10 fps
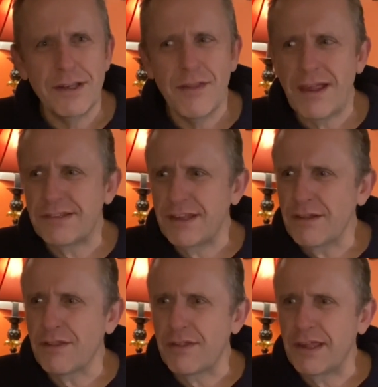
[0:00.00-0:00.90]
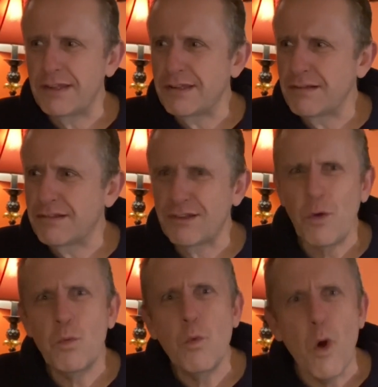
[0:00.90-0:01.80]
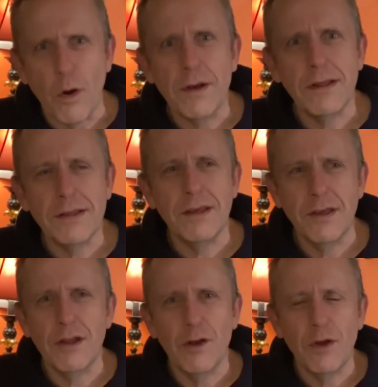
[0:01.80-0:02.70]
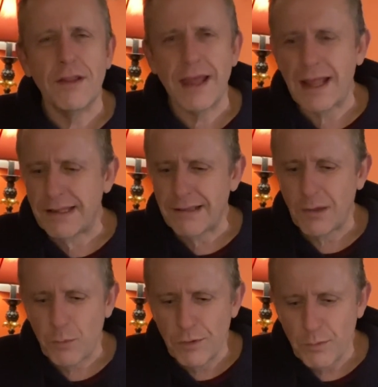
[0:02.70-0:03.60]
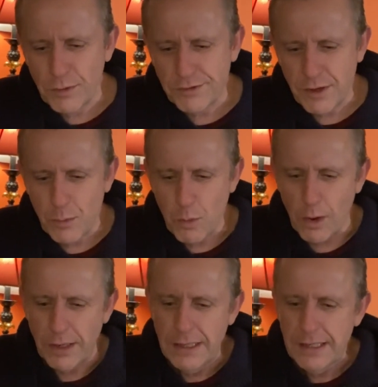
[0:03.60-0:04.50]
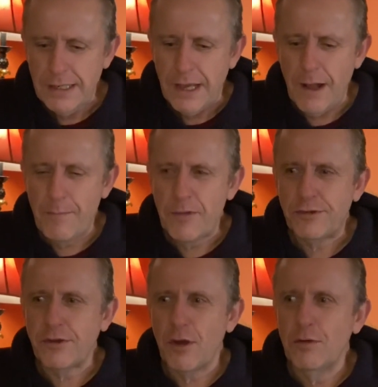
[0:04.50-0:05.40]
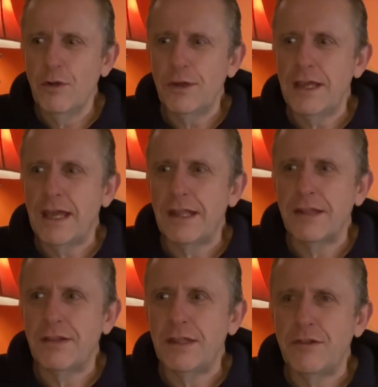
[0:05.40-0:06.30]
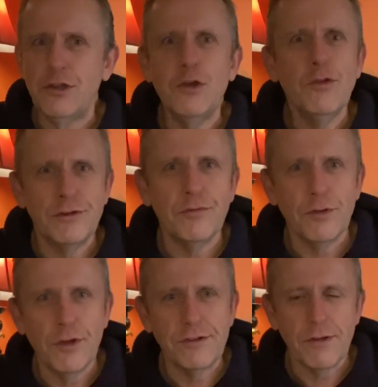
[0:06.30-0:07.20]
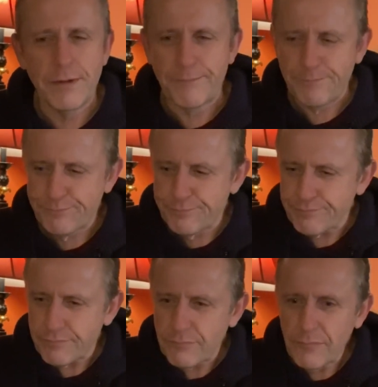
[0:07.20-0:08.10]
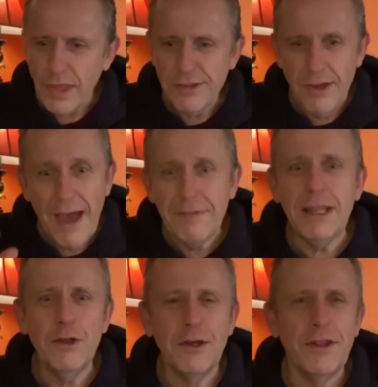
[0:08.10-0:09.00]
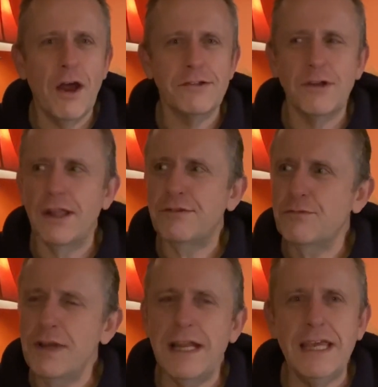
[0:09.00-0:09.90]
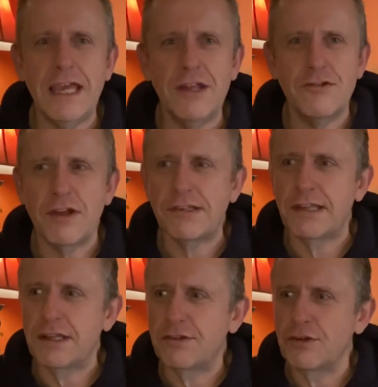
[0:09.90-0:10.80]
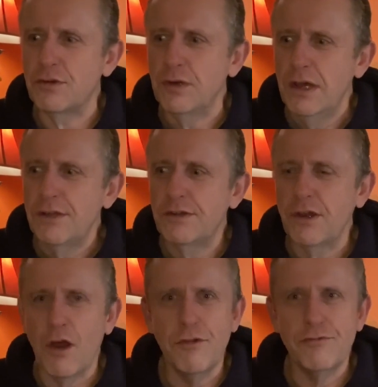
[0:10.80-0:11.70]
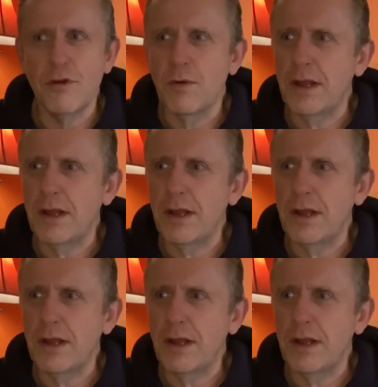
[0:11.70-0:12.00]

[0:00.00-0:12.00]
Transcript: You know, that's the other thing, is that so what? You look at that and it's like, well so what? So looking at it, the usefulness of it. So have a little look at the article. It's really interesting to go through.